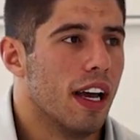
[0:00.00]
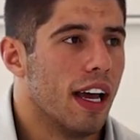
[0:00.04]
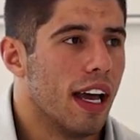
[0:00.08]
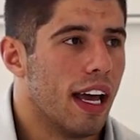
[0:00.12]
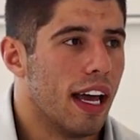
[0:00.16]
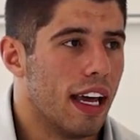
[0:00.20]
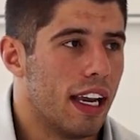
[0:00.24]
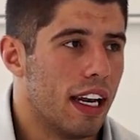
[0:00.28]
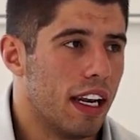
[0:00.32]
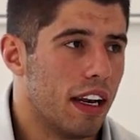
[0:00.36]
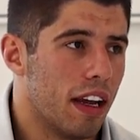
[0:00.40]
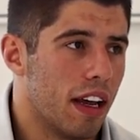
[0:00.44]

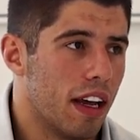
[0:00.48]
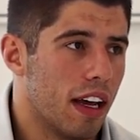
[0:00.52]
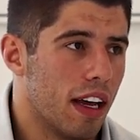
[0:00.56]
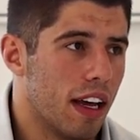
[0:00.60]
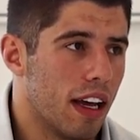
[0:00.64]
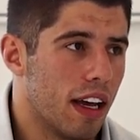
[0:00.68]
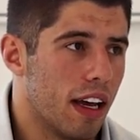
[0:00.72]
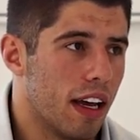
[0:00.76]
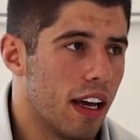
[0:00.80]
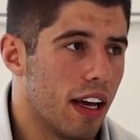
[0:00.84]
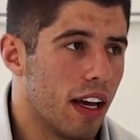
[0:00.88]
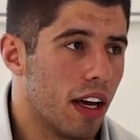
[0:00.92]
And
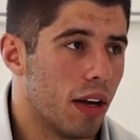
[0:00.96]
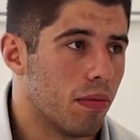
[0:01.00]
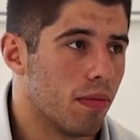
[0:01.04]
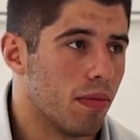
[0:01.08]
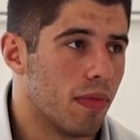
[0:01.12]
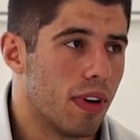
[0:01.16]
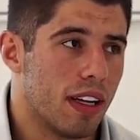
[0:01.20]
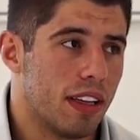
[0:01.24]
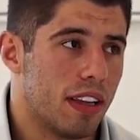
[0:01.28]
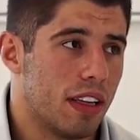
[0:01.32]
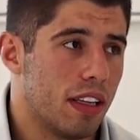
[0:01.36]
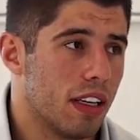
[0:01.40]

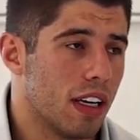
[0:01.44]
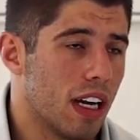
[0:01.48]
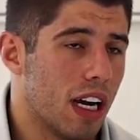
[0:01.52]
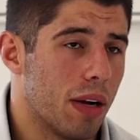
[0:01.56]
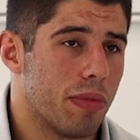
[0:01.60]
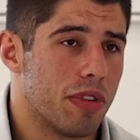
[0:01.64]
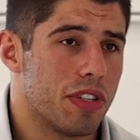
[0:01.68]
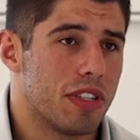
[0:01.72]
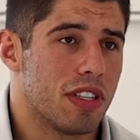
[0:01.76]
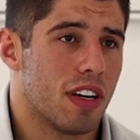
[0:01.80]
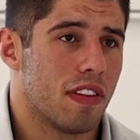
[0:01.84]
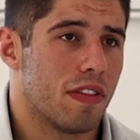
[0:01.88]
I think
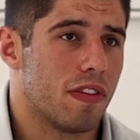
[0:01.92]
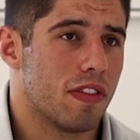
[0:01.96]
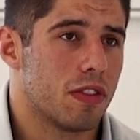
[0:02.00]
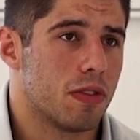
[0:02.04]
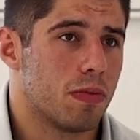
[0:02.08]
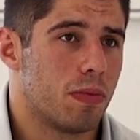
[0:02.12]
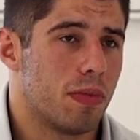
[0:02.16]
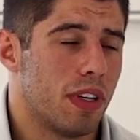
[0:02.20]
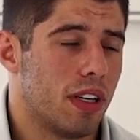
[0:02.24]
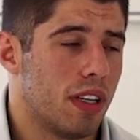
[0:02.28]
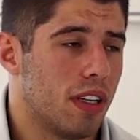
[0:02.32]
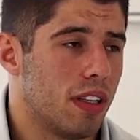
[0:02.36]
IBJJF has
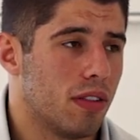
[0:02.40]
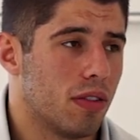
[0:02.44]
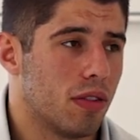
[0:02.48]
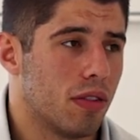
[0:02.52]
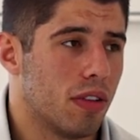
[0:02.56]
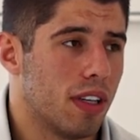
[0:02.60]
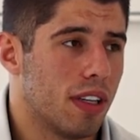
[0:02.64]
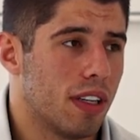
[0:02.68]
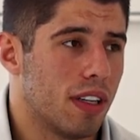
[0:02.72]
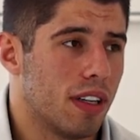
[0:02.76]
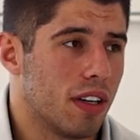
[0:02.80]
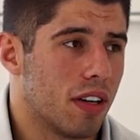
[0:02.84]
been
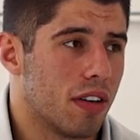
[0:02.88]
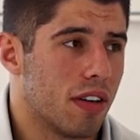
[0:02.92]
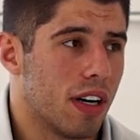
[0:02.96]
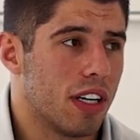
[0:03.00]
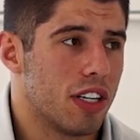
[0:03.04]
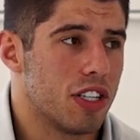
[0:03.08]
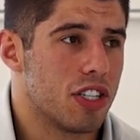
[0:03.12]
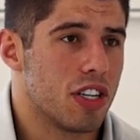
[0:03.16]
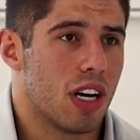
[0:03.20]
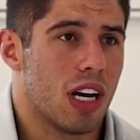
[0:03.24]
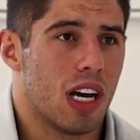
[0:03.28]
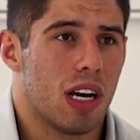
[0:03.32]
doing a
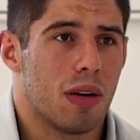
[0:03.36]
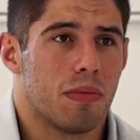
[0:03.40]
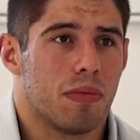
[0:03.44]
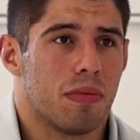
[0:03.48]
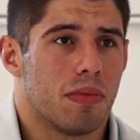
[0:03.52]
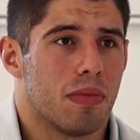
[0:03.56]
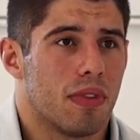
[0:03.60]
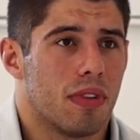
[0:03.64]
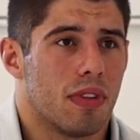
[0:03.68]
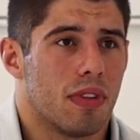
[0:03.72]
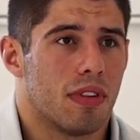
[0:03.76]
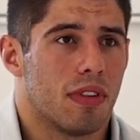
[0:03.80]
great job,
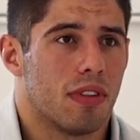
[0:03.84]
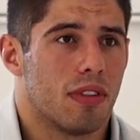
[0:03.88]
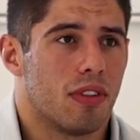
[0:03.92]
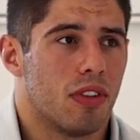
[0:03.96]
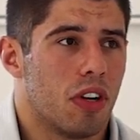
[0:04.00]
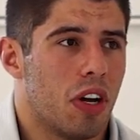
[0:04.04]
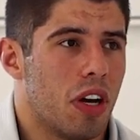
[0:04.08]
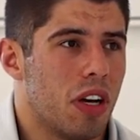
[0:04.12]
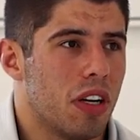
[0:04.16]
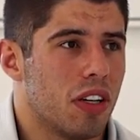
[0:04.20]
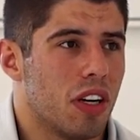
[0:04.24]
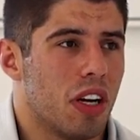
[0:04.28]

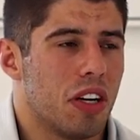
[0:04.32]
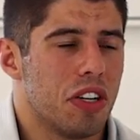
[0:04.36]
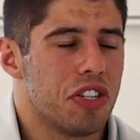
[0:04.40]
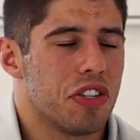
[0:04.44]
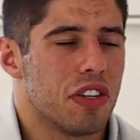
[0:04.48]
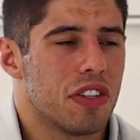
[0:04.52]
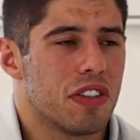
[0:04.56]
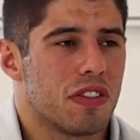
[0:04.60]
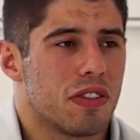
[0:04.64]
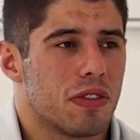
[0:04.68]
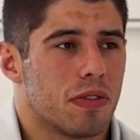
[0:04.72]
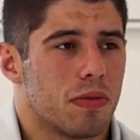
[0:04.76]
not
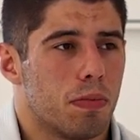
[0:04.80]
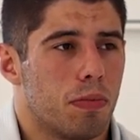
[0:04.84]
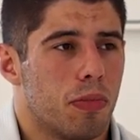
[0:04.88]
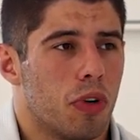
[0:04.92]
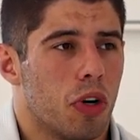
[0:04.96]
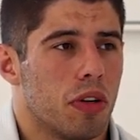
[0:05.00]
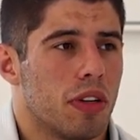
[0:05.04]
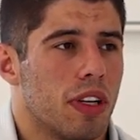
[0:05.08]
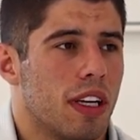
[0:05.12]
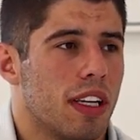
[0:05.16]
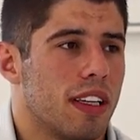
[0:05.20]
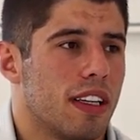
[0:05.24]
just
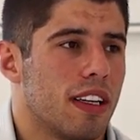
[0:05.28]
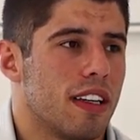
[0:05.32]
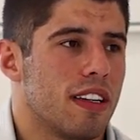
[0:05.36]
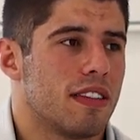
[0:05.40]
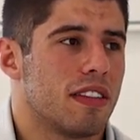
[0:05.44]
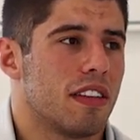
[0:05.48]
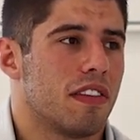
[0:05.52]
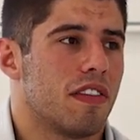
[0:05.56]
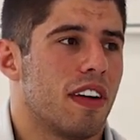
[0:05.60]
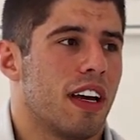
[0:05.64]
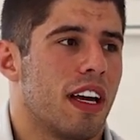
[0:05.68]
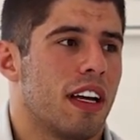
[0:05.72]
building
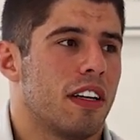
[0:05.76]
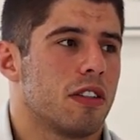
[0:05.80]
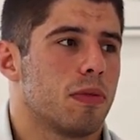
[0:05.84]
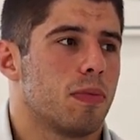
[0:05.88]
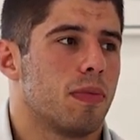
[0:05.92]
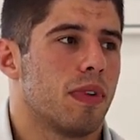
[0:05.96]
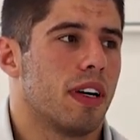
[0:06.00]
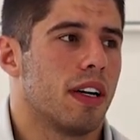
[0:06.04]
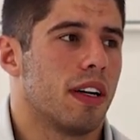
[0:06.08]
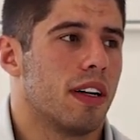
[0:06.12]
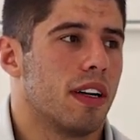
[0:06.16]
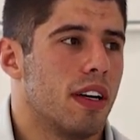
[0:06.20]
these events,
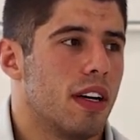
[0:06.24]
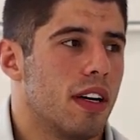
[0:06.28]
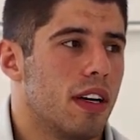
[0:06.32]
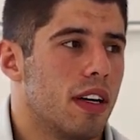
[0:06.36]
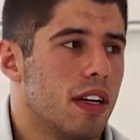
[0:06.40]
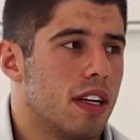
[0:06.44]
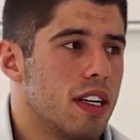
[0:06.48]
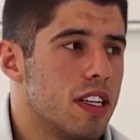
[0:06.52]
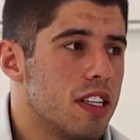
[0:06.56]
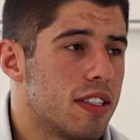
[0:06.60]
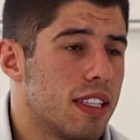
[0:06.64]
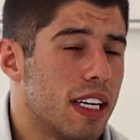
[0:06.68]
but
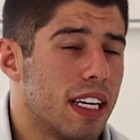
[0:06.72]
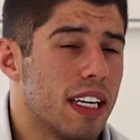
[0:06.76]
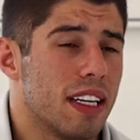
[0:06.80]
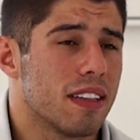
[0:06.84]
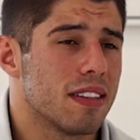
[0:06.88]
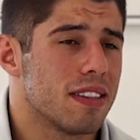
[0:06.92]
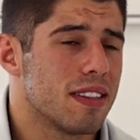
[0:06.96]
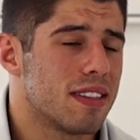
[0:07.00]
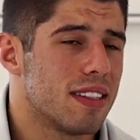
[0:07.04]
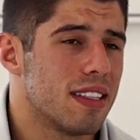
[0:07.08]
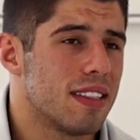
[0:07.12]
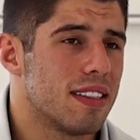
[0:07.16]
staying
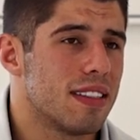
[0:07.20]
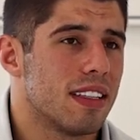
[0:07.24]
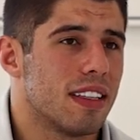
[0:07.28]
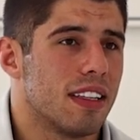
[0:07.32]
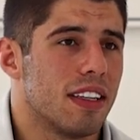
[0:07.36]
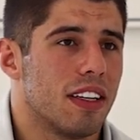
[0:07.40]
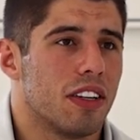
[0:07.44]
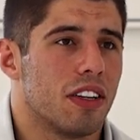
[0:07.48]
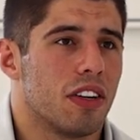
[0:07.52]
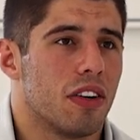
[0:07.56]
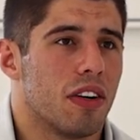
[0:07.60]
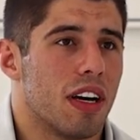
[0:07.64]
consistent.
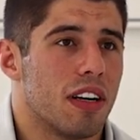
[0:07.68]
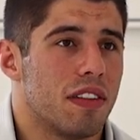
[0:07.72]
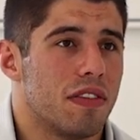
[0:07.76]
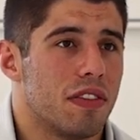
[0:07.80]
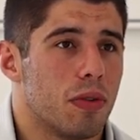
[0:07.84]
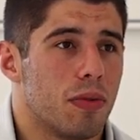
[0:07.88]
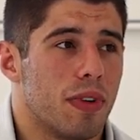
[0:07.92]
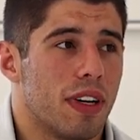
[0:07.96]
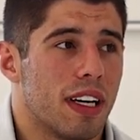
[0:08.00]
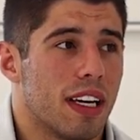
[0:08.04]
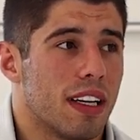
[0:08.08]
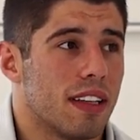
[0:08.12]
You know, every
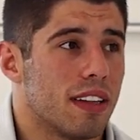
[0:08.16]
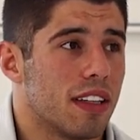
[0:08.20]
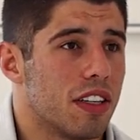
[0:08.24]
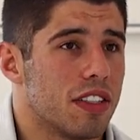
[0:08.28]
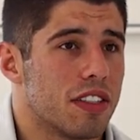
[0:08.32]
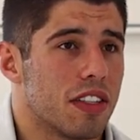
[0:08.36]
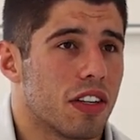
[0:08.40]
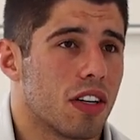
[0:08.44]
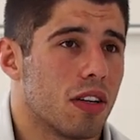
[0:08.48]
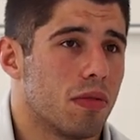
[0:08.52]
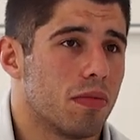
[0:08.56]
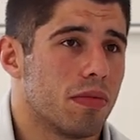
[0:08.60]
weekend
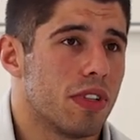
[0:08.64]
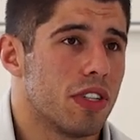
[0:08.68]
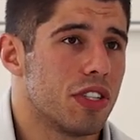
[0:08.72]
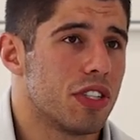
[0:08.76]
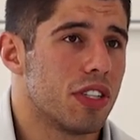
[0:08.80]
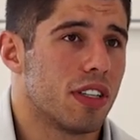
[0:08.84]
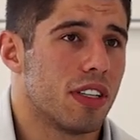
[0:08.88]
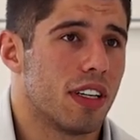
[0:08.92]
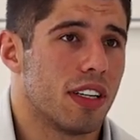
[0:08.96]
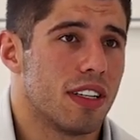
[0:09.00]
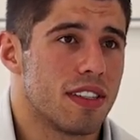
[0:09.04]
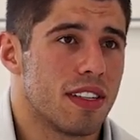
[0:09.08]
there's a
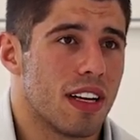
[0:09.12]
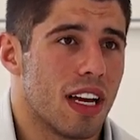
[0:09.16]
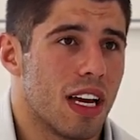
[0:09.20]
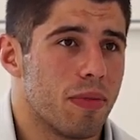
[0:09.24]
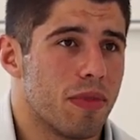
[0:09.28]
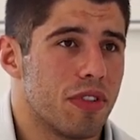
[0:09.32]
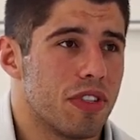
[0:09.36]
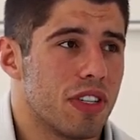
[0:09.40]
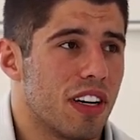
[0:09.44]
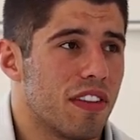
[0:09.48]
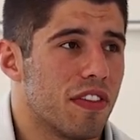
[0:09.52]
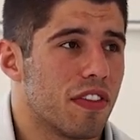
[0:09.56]
competition, there's an
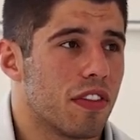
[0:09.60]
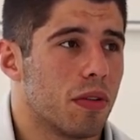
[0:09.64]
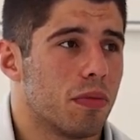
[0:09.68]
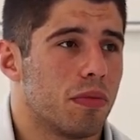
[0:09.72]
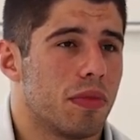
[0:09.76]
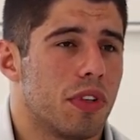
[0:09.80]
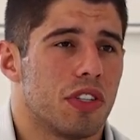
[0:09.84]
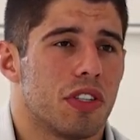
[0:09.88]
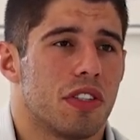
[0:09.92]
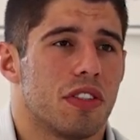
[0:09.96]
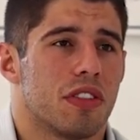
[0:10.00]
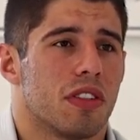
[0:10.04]
IBJJF
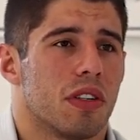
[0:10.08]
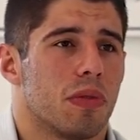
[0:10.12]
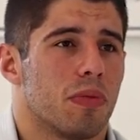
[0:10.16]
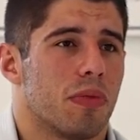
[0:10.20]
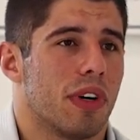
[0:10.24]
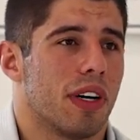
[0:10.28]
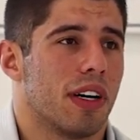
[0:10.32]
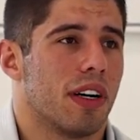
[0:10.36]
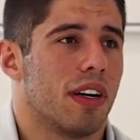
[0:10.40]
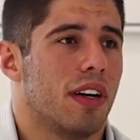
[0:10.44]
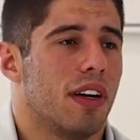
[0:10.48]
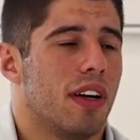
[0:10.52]
competition
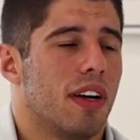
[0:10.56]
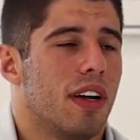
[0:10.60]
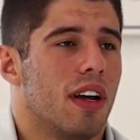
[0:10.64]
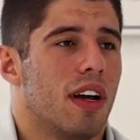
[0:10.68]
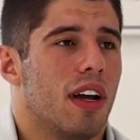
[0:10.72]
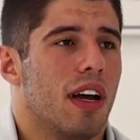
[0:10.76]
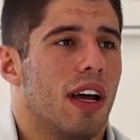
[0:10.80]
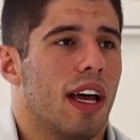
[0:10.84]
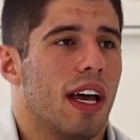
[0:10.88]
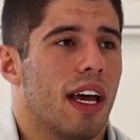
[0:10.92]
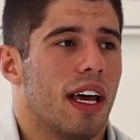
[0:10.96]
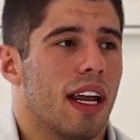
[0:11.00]
somewhere,
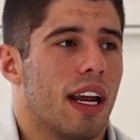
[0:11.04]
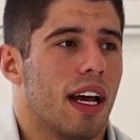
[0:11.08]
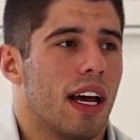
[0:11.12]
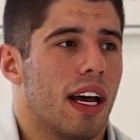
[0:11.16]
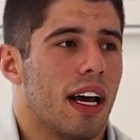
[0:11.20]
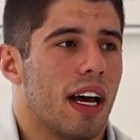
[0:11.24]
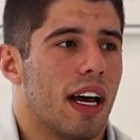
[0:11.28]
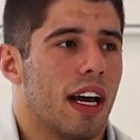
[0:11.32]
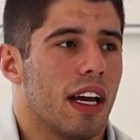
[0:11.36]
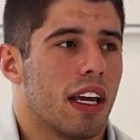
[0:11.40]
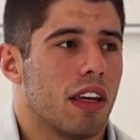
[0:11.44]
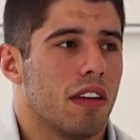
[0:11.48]

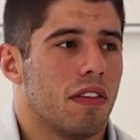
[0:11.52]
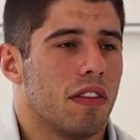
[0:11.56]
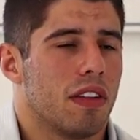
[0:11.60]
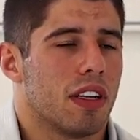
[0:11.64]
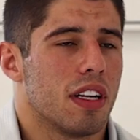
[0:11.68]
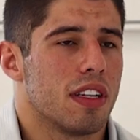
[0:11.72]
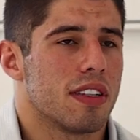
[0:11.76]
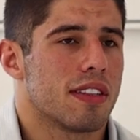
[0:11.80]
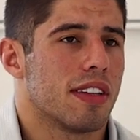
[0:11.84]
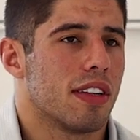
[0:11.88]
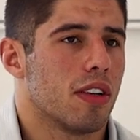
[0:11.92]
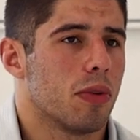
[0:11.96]
and giving
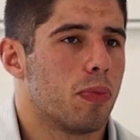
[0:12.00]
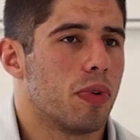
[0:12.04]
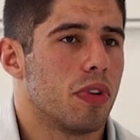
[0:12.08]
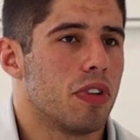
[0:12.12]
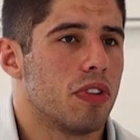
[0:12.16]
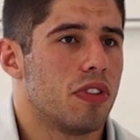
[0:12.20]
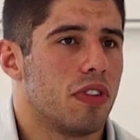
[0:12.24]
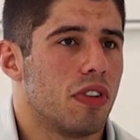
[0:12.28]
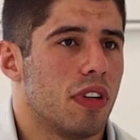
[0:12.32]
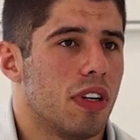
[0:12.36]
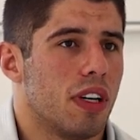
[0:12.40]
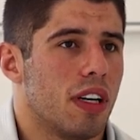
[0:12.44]
us the
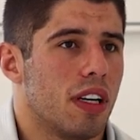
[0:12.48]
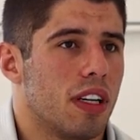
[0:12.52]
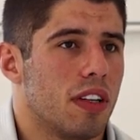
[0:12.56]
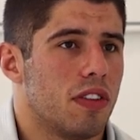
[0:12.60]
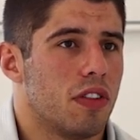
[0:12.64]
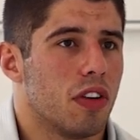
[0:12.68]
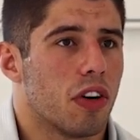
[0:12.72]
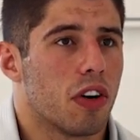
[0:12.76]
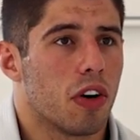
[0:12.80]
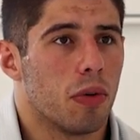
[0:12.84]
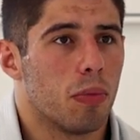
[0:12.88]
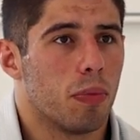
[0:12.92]
opportunity
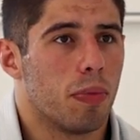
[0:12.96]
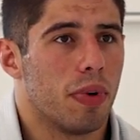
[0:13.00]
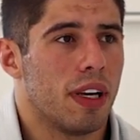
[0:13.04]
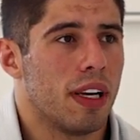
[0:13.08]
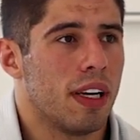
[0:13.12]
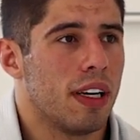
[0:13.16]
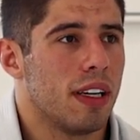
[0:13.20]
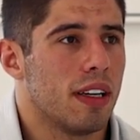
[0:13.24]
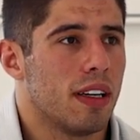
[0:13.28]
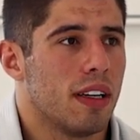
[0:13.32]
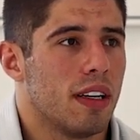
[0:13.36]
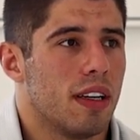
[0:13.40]
to
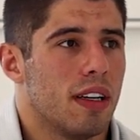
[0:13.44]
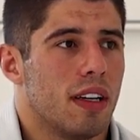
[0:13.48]
compete.